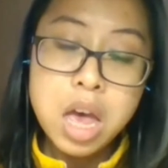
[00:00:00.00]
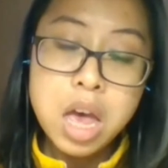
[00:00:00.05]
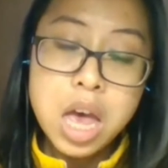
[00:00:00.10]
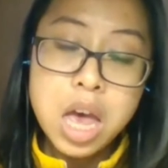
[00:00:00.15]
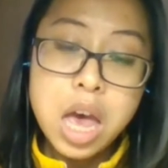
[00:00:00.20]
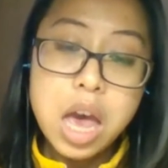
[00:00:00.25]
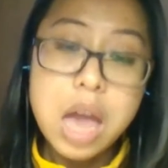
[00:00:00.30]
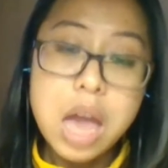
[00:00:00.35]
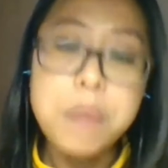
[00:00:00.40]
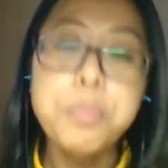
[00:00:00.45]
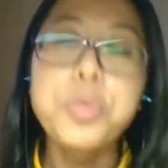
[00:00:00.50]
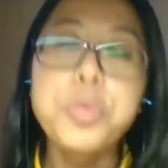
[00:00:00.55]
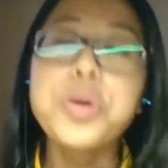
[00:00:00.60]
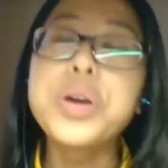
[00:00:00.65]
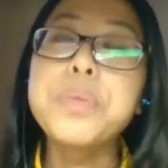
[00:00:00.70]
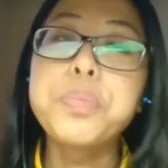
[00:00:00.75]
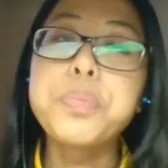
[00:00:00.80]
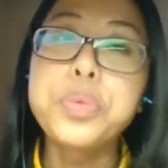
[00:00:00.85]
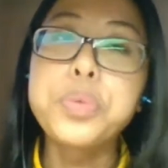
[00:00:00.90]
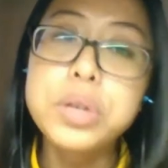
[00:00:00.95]
And more
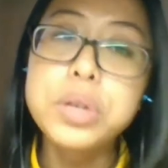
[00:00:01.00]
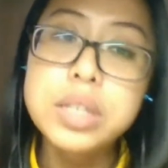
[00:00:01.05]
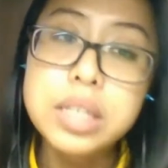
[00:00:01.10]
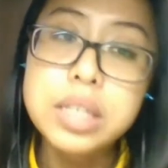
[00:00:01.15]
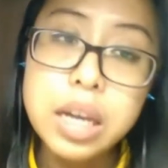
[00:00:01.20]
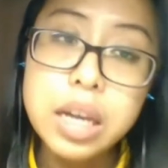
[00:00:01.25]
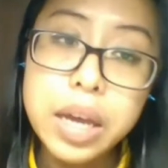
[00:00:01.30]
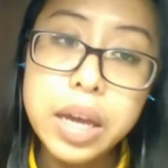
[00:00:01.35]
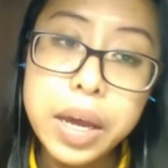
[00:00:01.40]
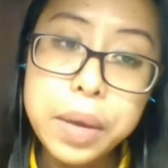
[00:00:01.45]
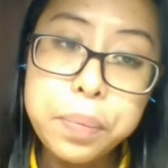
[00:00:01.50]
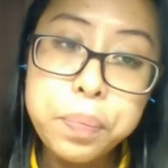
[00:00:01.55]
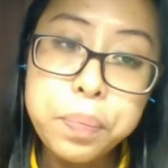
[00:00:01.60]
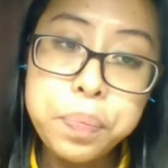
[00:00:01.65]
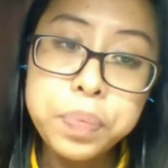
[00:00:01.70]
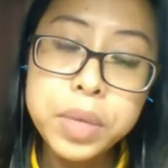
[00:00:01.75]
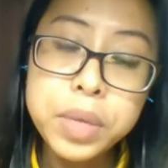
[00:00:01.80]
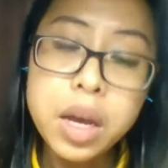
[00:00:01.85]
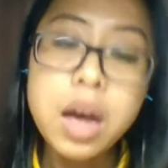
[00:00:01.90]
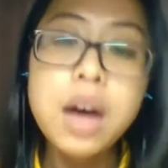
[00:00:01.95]
importantly,
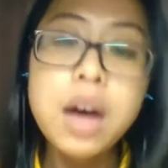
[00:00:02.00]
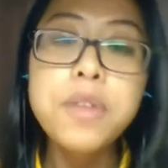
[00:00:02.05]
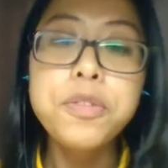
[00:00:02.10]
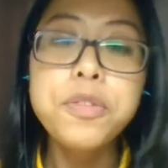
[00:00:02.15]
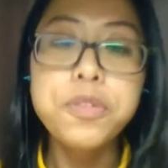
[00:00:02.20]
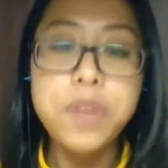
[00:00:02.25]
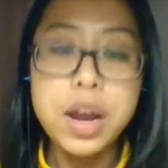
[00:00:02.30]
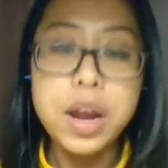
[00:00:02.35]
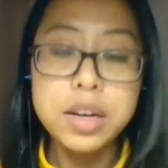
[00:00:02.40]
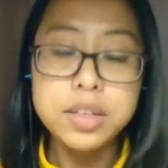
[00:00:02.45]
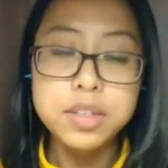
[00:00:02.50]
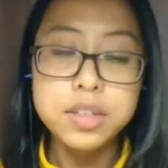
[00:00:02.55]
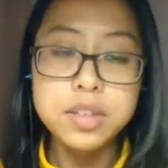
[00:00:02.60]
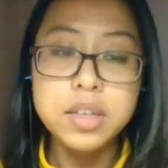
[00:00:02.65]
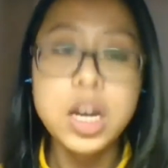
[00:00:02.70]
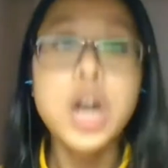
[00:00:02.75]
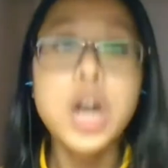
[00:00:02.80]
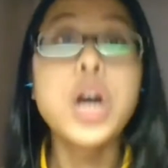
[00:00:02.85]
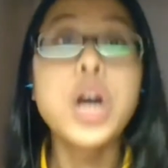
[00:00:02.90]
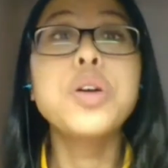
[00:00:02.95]
her friends,
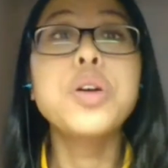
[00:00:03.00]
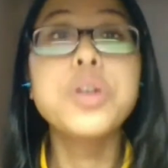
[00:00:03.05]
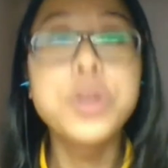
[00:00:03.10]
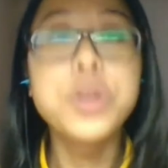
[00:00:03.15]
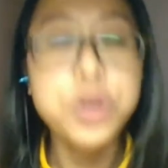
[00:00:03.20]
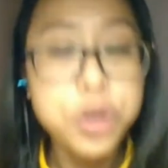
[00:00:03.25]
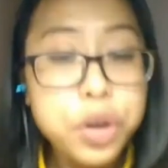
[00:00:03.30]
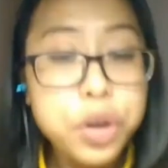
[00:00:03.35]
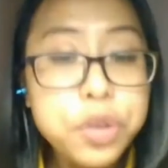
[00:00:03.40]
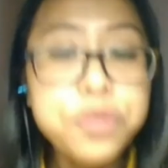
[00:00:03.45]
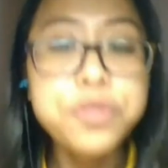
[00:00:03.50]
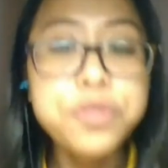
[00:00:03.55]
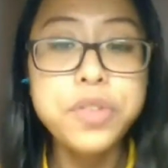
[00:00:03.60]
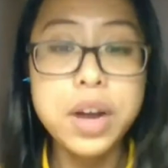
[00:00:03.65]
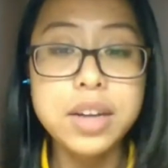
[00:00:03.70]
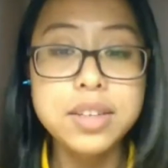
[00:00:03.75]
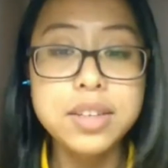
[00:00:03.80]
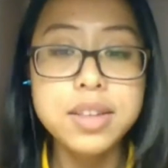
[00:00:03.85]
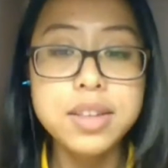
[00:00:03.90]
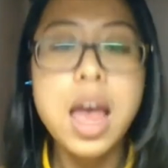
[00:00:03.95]
her
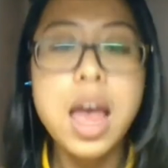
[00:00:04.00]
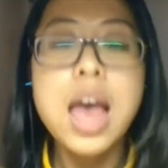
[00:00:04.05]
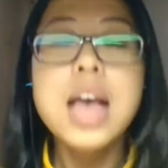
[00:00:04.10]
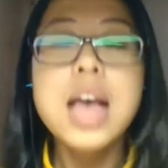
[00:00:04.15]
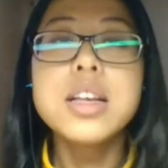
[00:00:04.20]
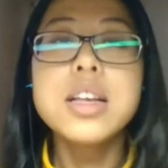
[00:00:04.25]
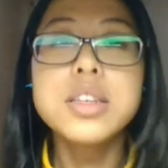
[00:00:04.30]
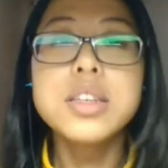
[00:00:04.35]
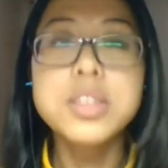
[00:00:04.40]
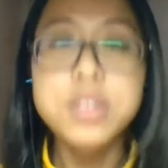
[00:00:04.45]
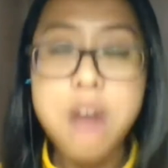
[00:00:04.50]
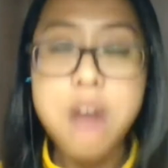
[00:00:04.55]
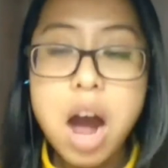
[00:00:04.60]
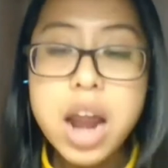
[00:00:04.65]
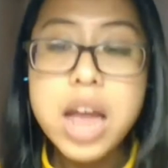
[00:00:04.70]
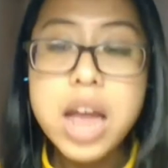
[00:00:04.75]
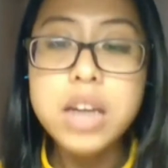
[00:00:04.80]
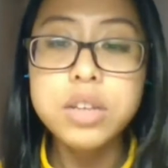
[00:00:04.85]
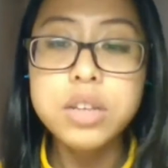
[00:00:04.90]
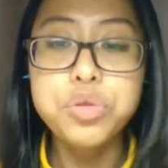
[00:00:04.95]
girlfriends,
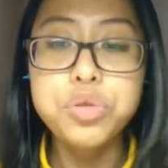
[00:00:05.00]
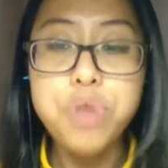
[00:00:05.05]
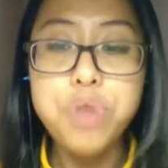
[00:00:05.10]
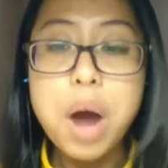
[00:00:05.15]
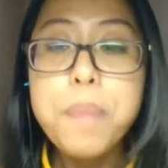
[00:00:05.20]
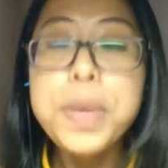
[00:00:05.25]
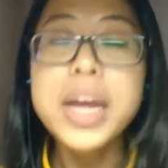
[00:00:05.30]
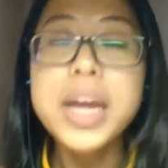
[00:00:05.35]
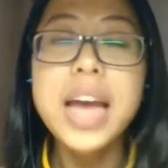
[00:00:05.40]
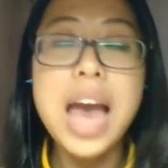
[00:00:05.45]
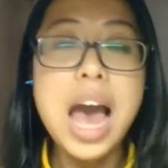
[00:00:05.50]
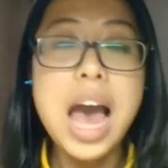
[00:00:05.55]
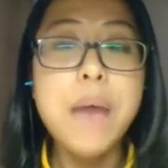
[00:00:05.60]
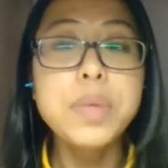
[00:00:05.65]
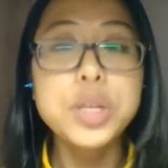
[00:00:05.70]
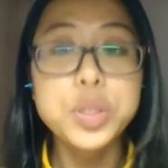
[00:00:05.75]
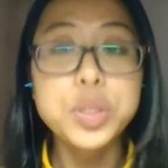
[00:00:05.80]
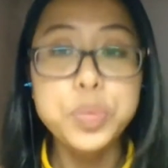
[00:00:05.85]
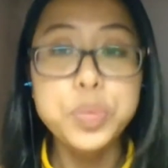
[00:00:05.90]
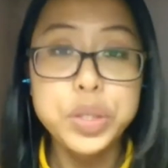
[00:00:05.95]
started dropping out
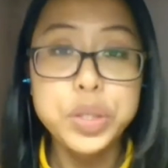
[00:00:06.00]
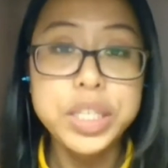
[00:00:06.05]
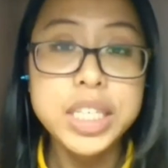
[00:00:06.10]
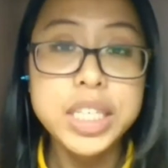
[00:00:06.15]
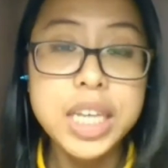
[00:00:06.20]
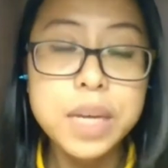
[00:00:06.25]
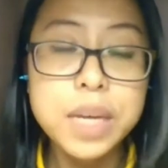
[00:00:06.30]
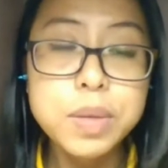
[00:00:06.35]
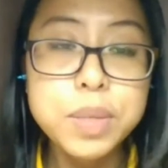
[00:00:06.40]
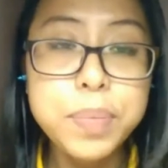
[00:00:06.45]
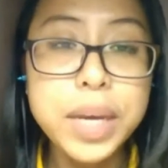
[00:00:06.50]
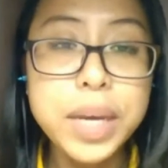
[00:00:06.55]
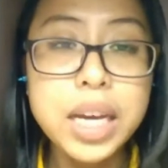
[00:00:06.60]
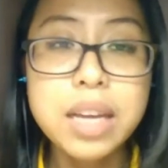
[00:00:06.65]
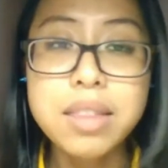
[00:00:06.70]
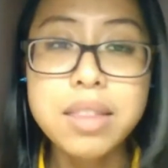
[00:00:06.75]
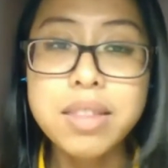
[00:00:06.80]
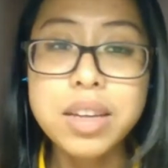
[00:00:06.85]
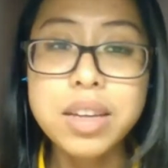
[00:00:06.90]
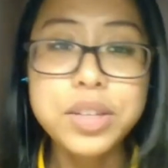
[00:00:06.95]
the sport teams
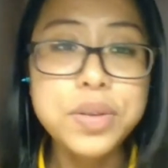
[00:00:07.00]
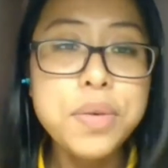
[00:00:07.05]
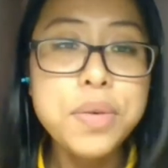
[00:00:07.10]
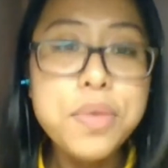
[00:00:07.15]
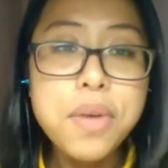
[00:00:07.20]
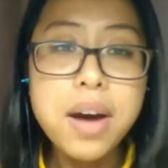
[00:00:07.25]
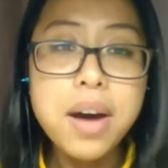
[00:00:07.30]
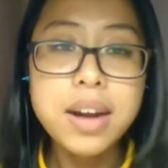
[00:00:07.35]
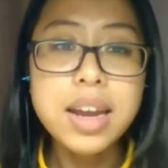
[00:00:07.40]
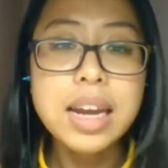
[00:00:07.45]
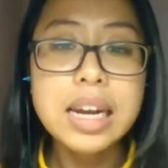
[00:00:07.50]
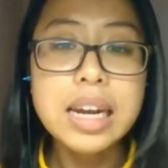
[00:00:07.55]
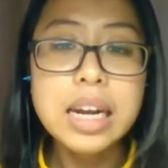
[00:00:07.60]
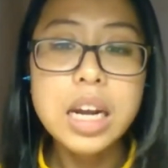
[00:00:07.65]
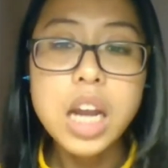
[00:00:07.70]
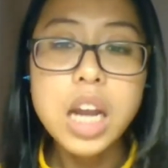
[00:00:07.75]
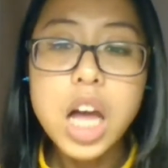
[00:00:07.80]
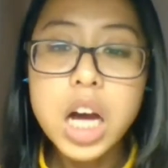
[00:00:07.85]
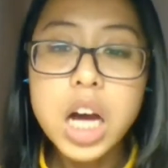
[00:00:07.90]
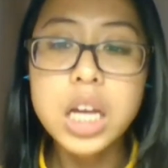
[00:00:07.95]
because they don't want to
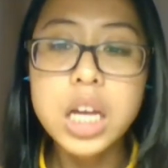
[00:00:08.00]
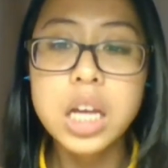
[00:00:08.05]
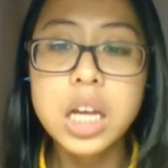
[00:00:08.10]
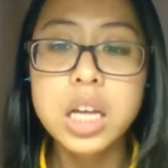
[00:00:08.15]
look